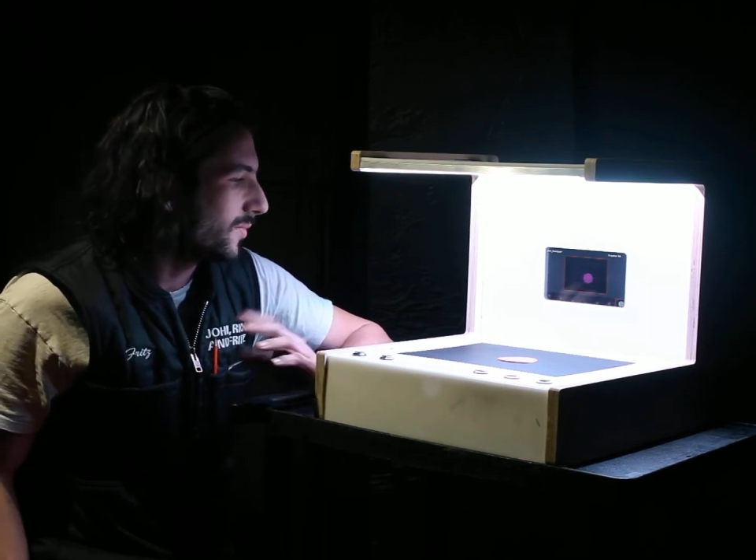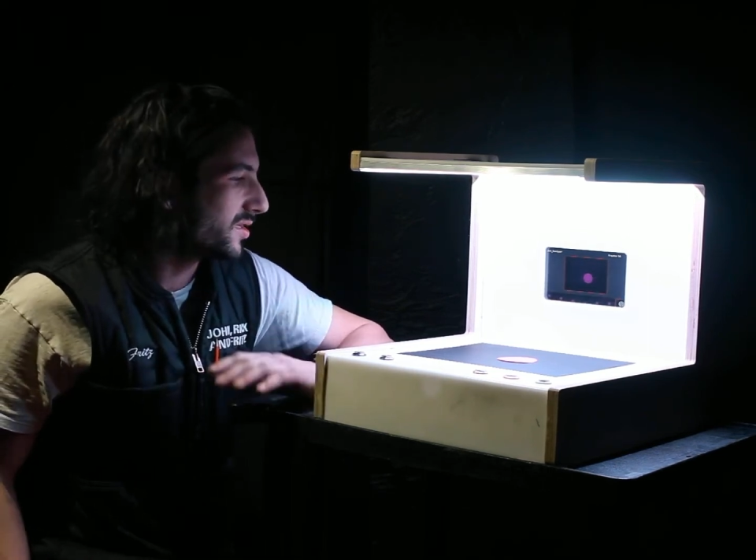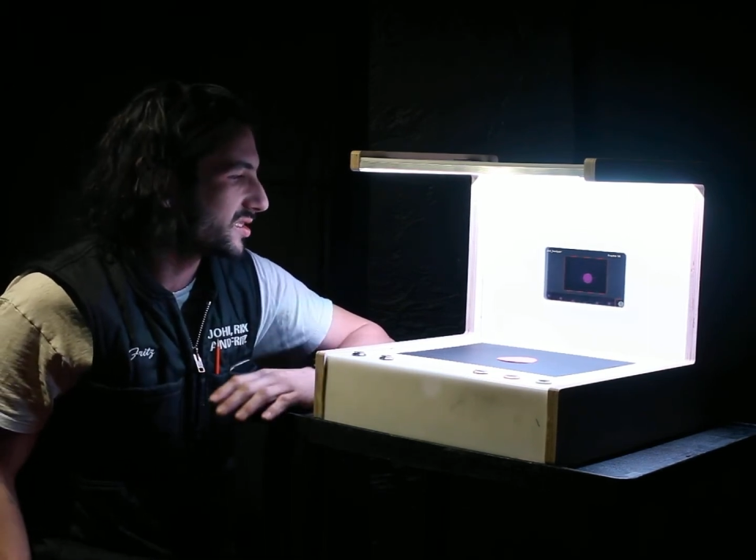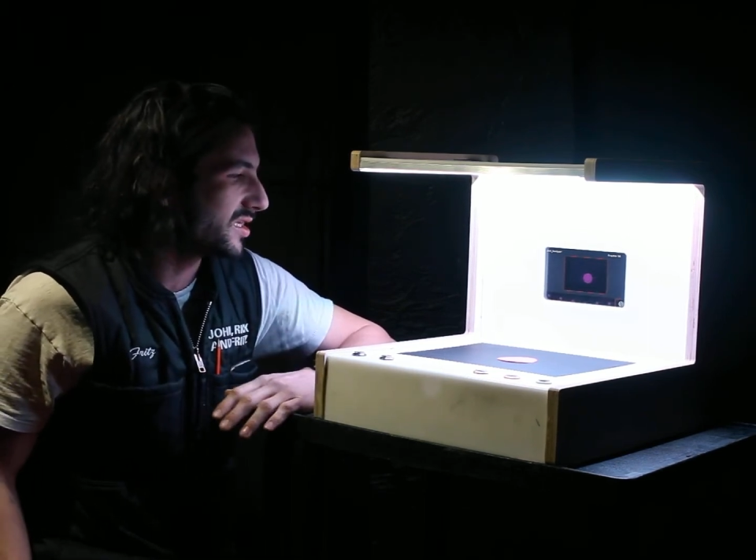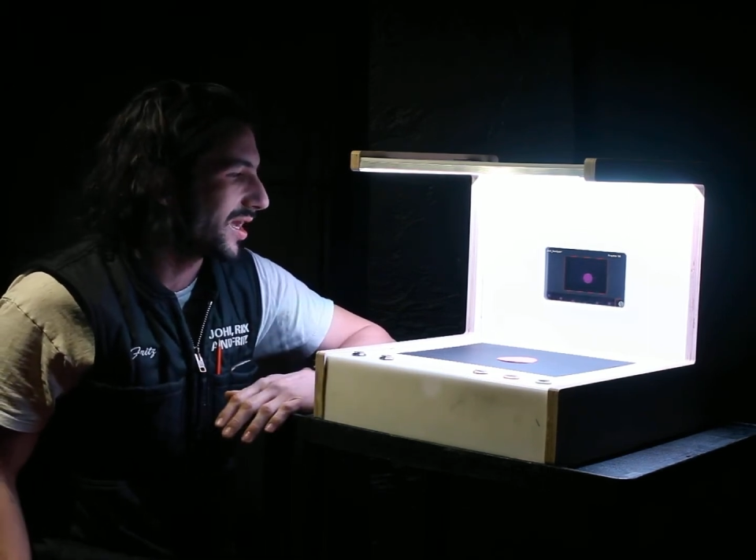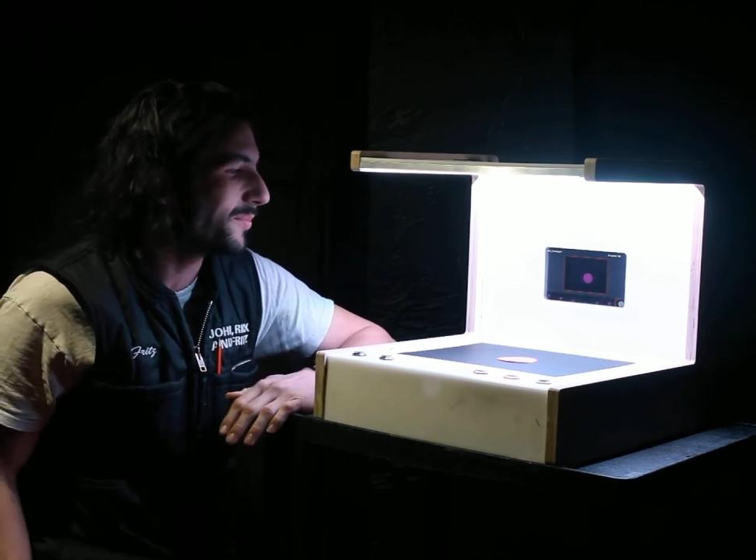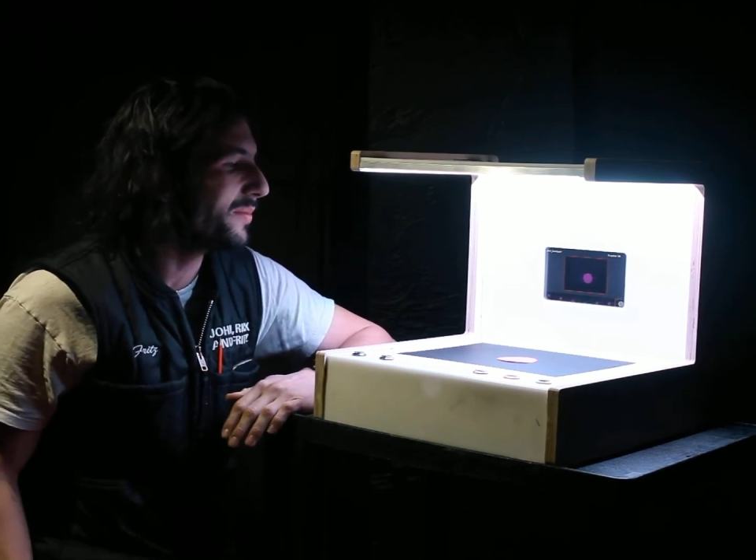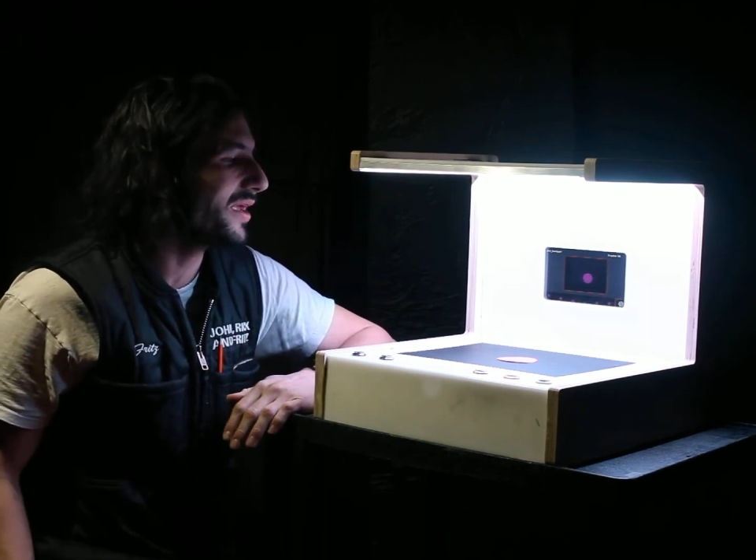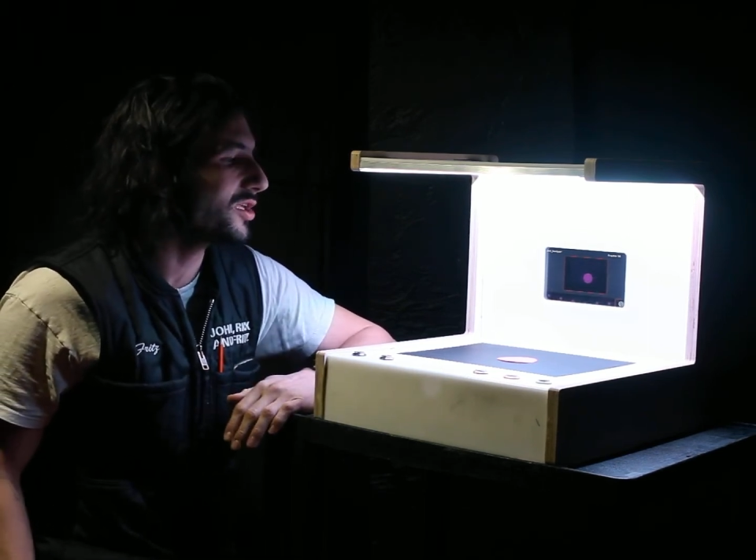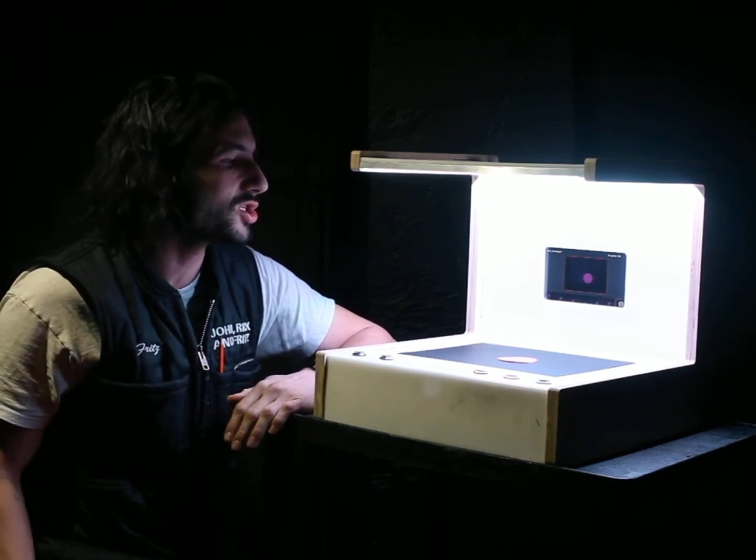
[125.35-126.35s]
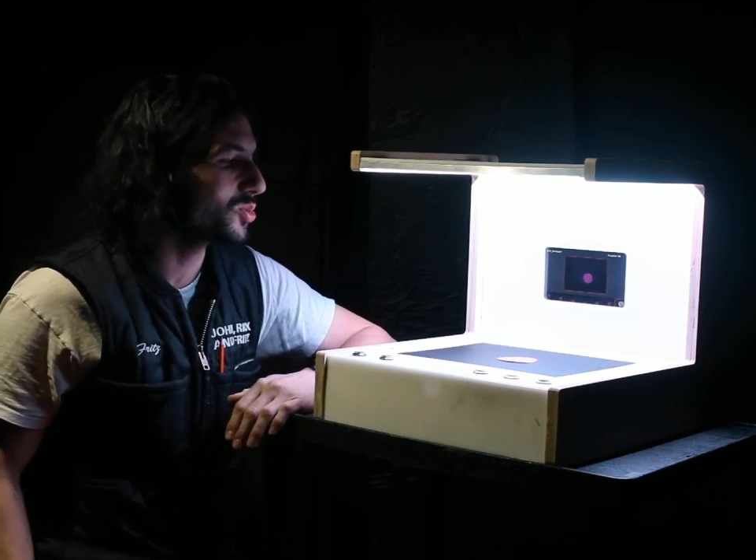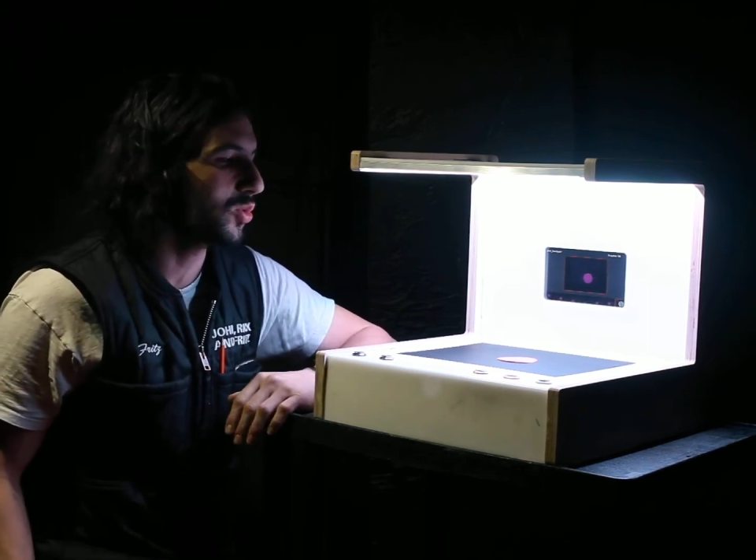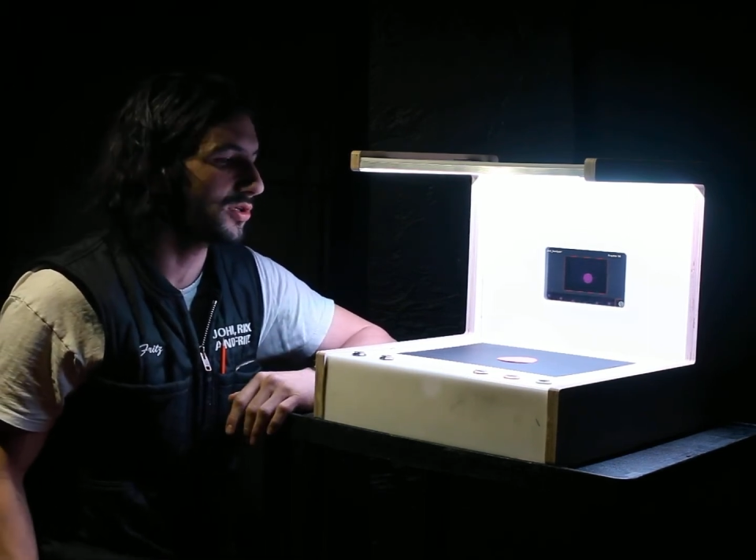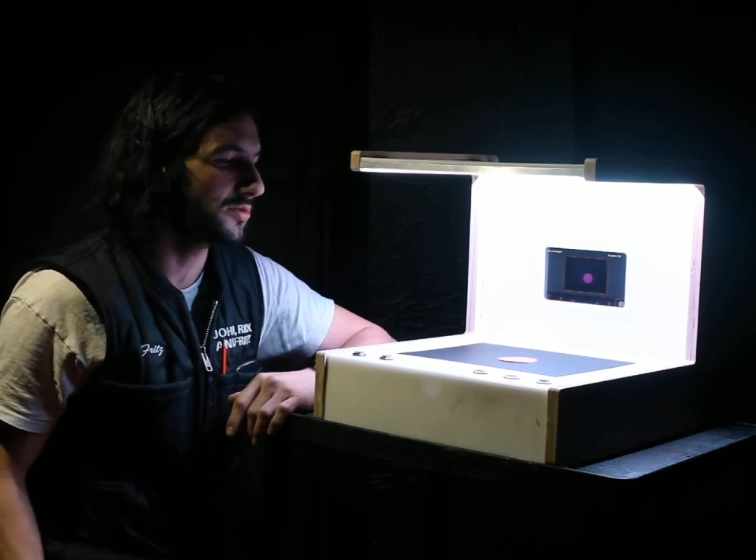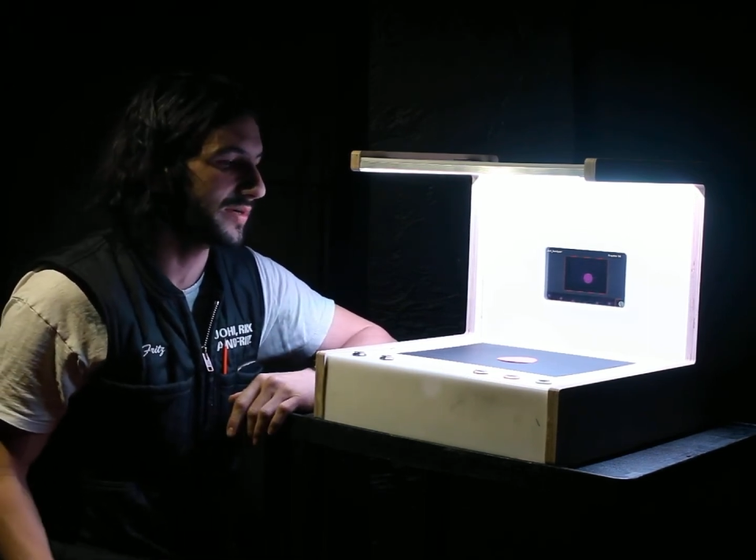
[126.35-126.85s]
let's see, I'm going to make it
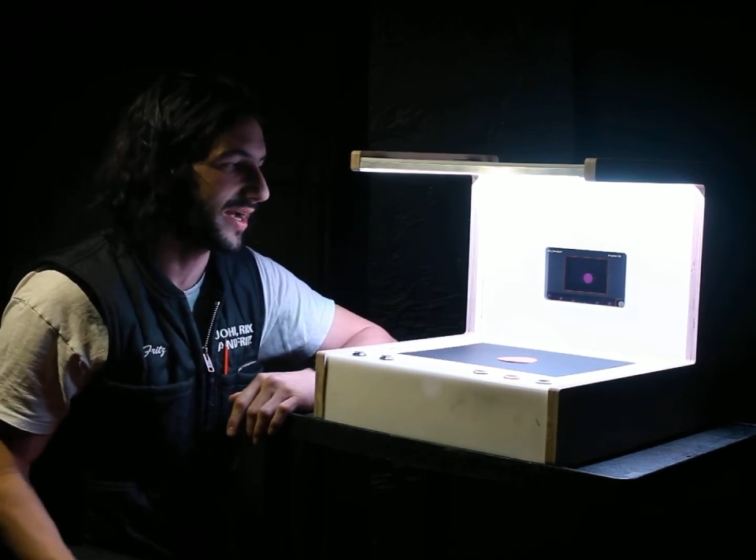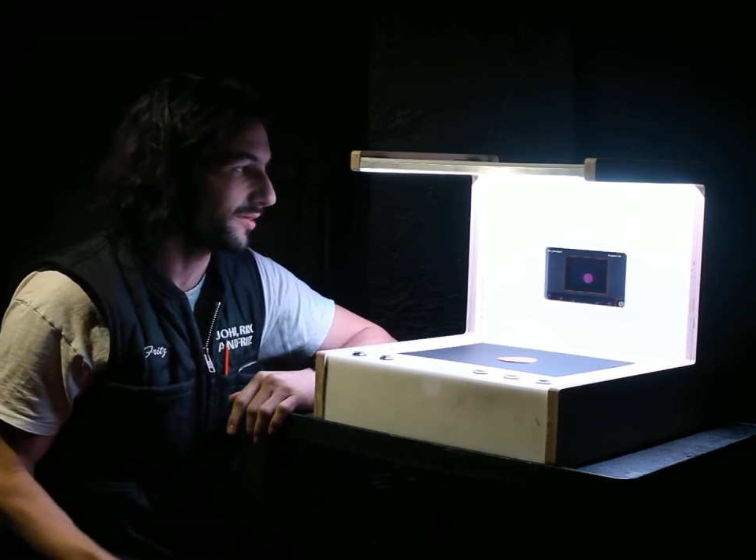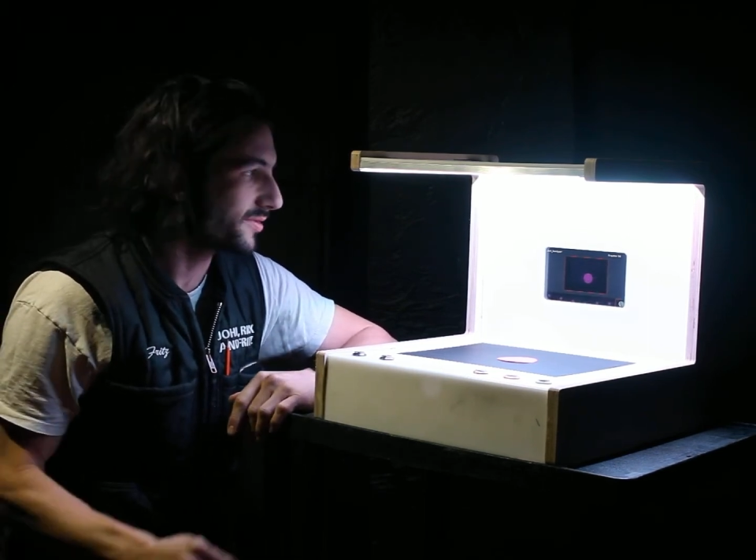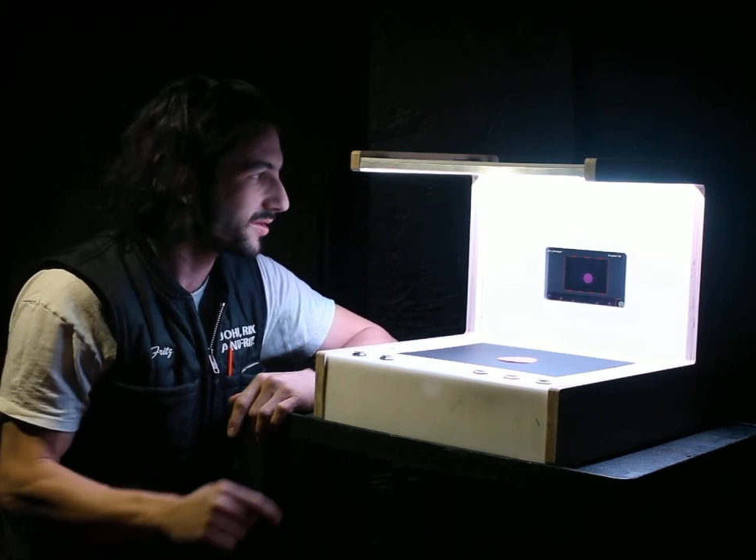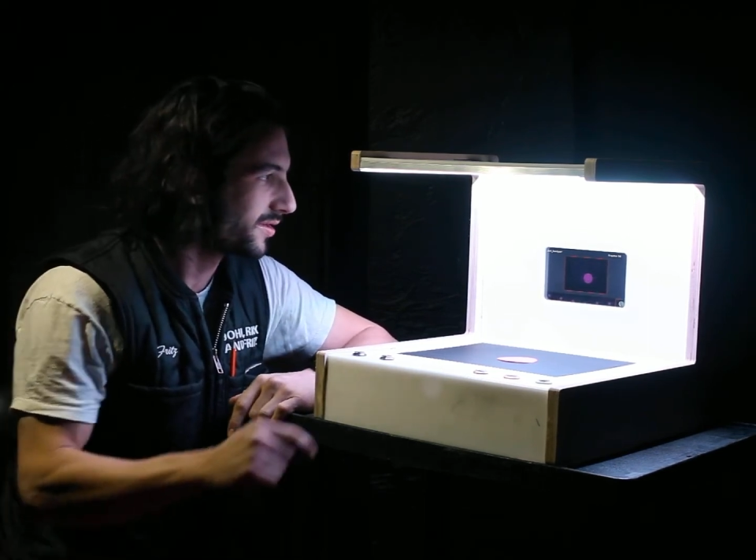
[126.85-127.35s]
swirl around.